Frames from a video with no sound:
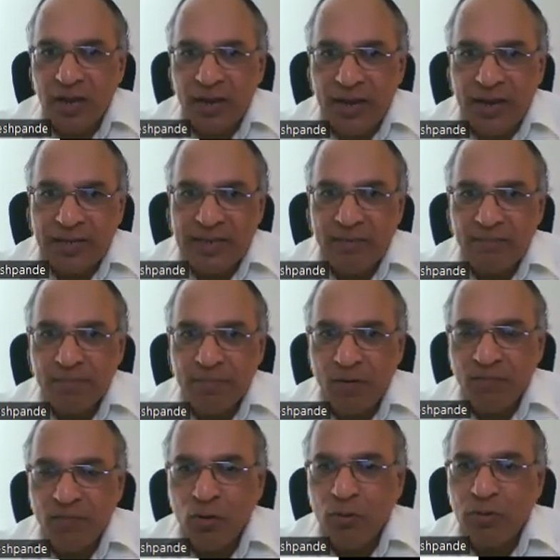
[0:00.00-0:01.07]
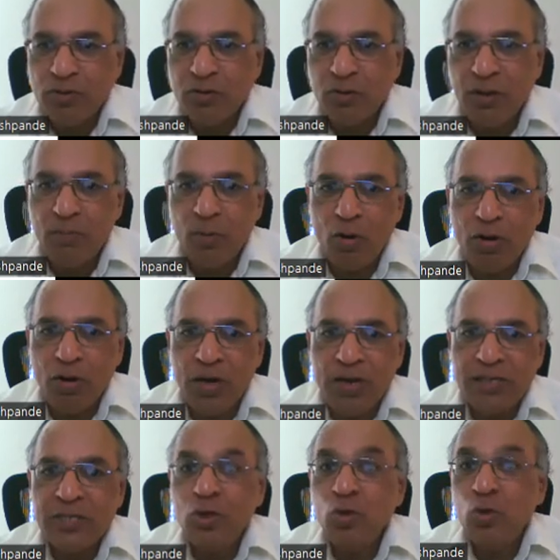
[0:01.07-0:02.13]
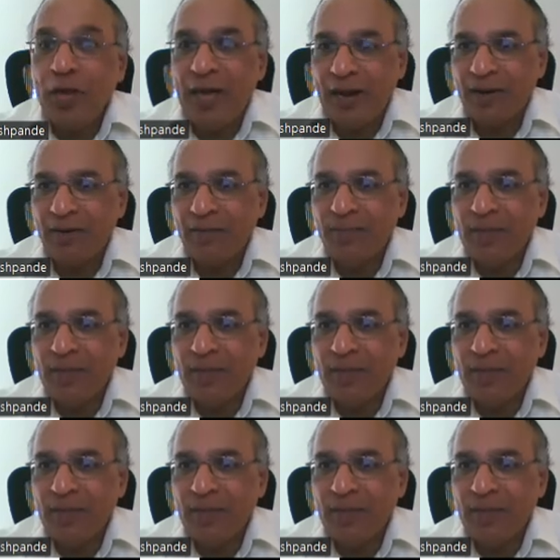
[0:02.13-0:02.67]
example of neuromuscular blocker is Curare.